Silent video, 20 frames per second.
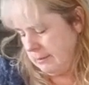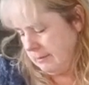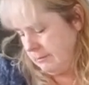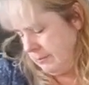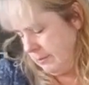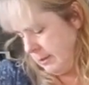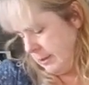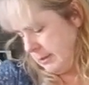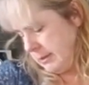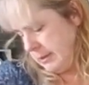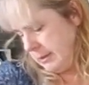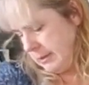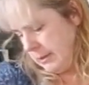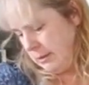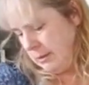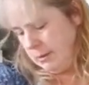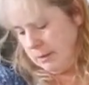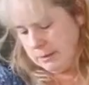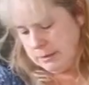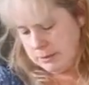what is it,
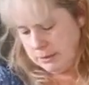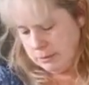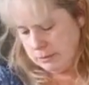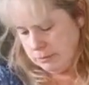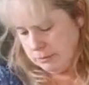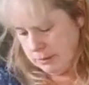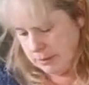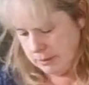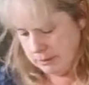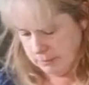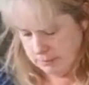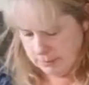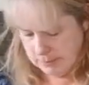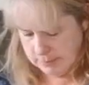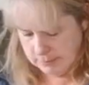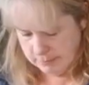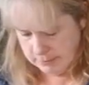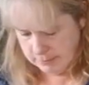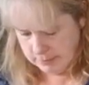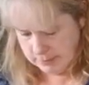concentrate or
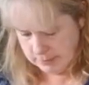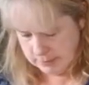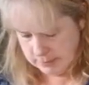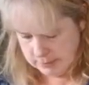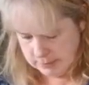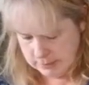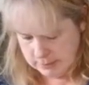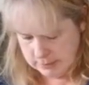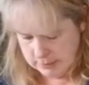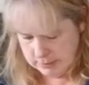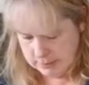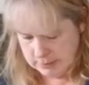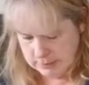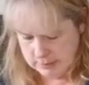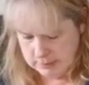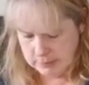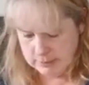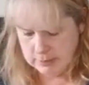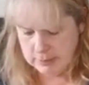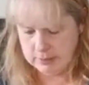whatever it is,
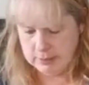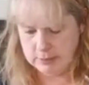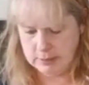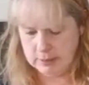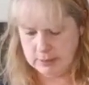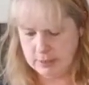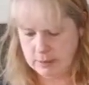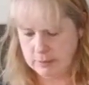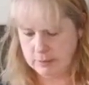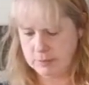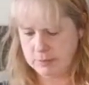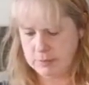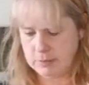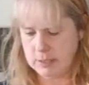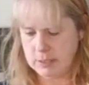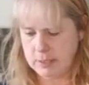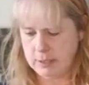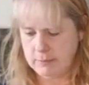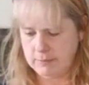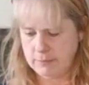
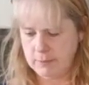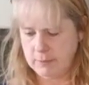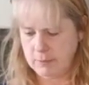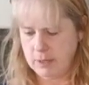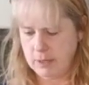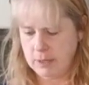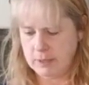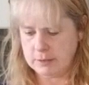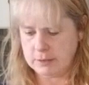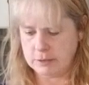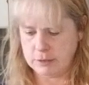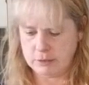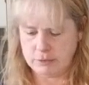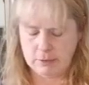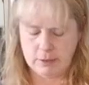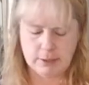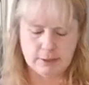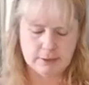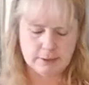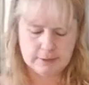100 from
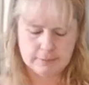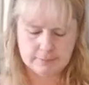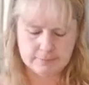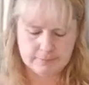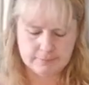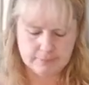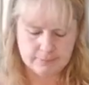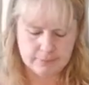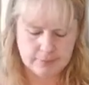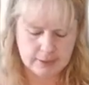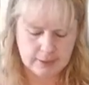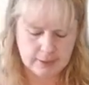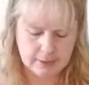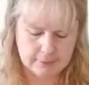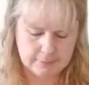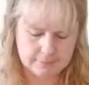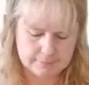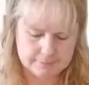concentrate. Okay.